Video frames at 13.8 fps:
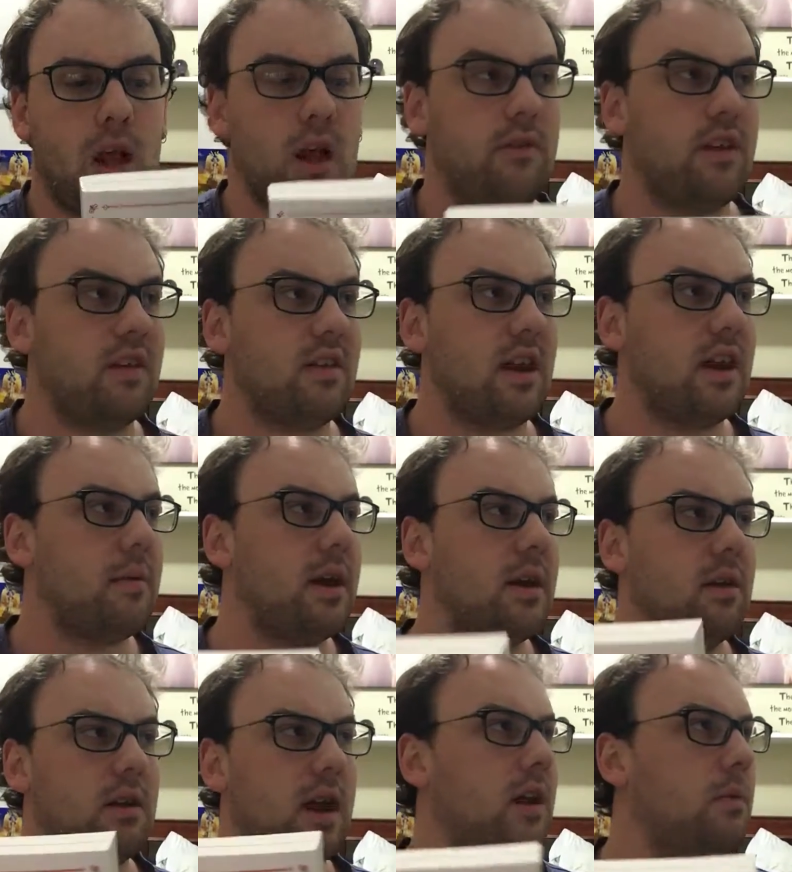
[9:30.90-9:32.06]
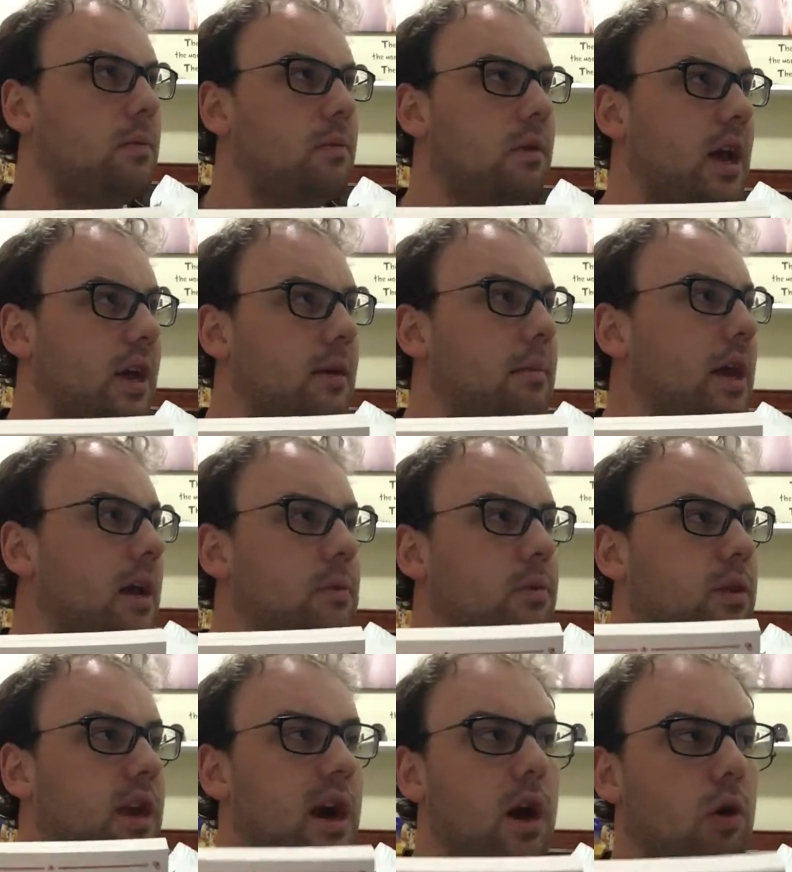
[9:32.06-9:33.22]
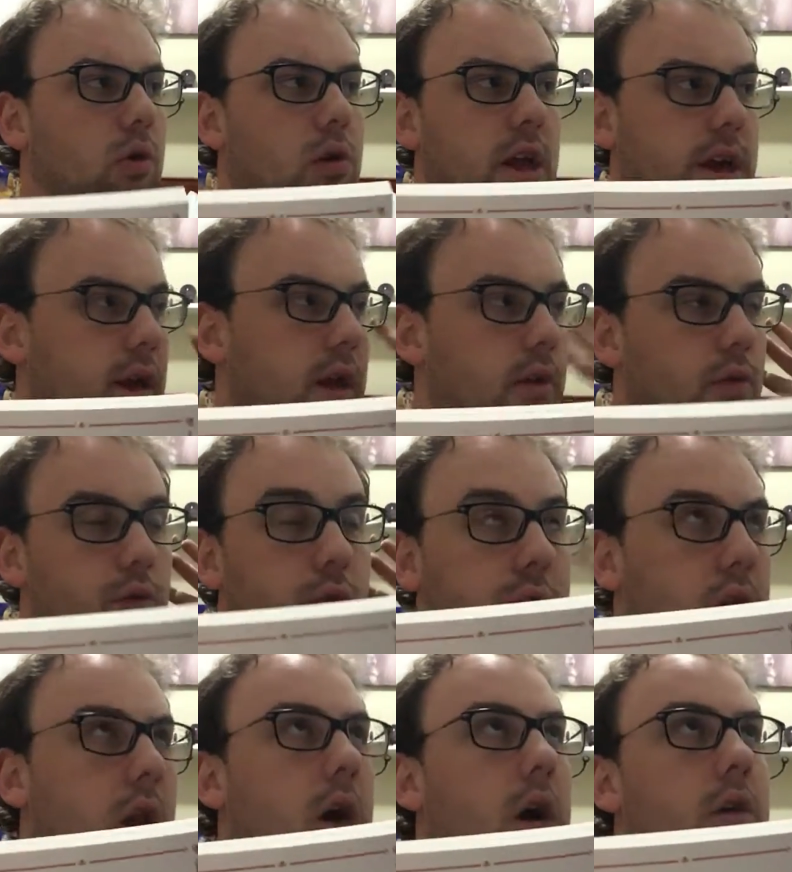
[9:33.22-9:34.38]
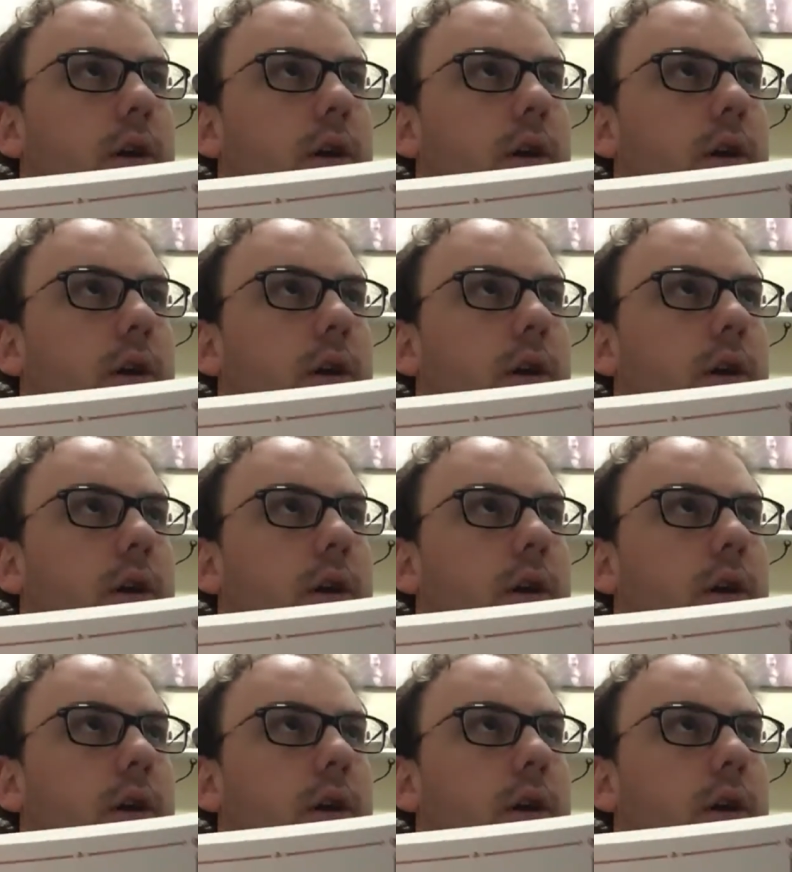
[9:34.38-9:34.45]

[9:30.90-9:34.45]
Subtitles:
If there's any people that I hold in really high